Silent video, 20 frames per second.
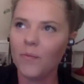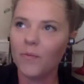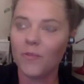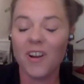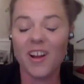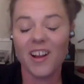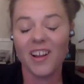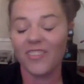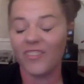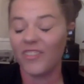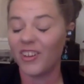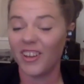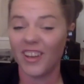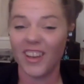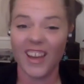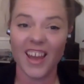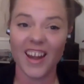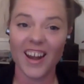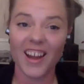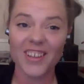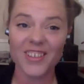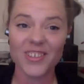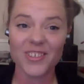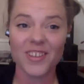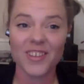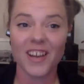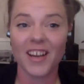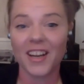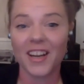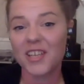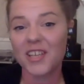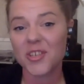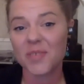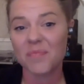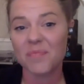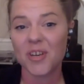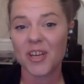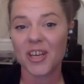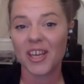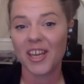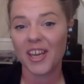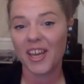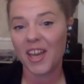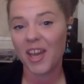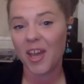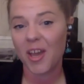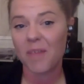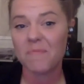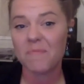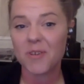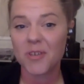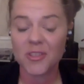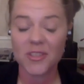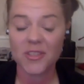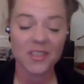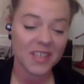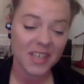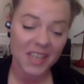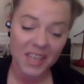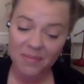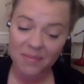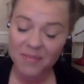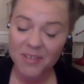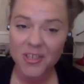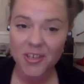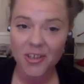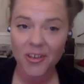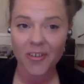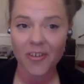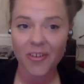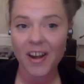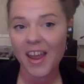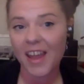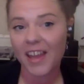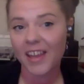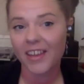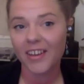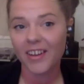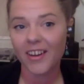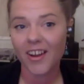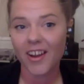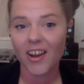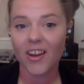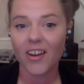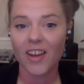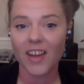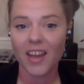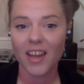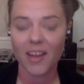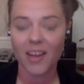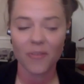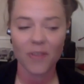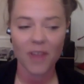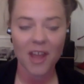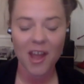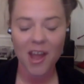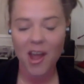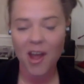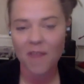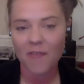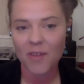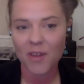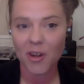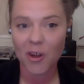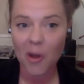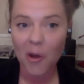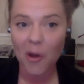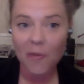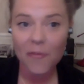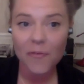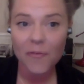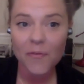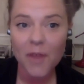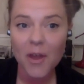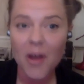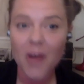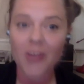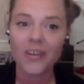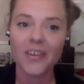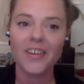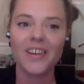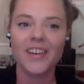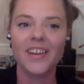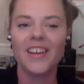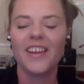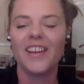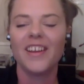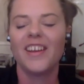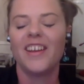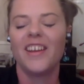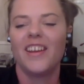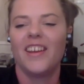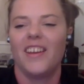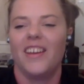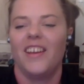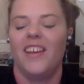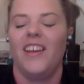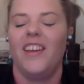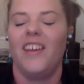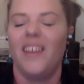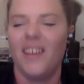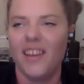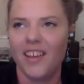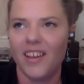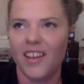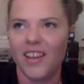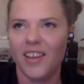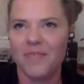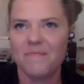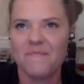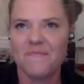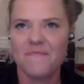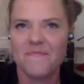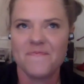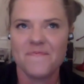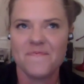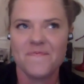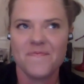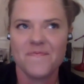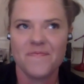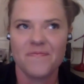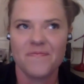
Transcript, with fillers: well, again, I just like Glastonbury uh, because the team is so great, you know, uh, we have a lot of fun. Um,